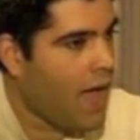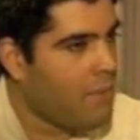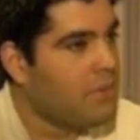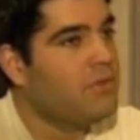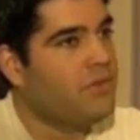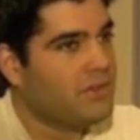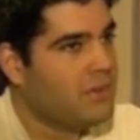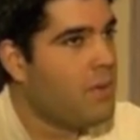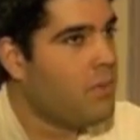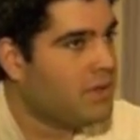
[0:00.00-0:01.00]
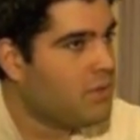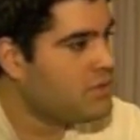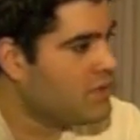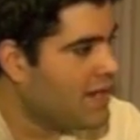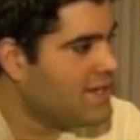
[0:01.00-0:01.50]
I mean, the first time I went there
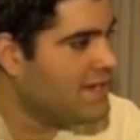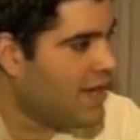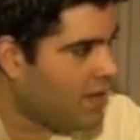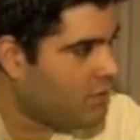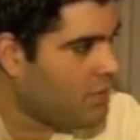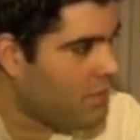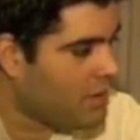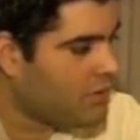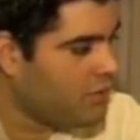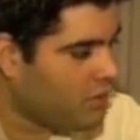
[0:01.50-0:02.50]
was in '89 when my mother